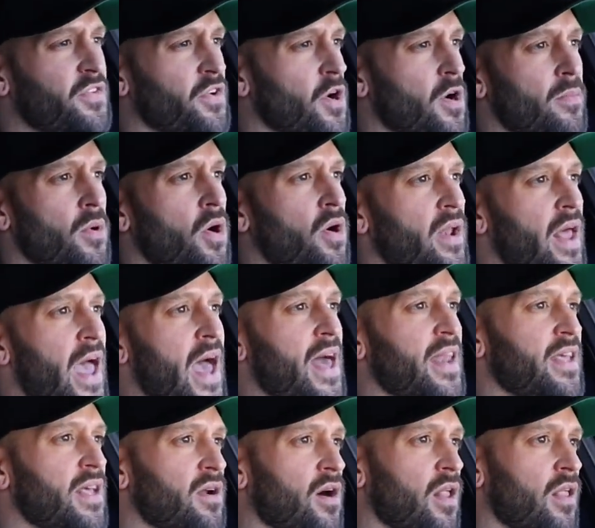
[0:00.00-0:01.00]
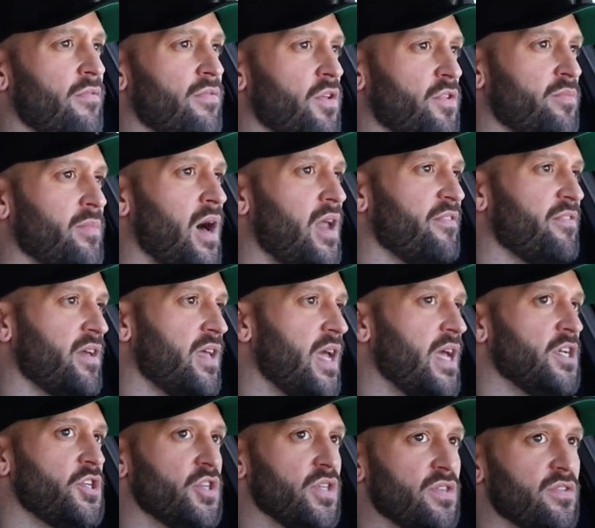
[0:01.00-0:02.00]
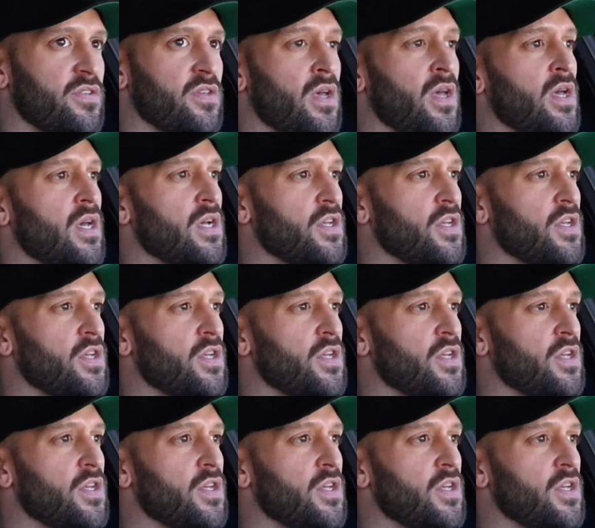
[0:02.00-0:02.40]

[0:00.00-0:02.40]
turbo and add in all of those modifications.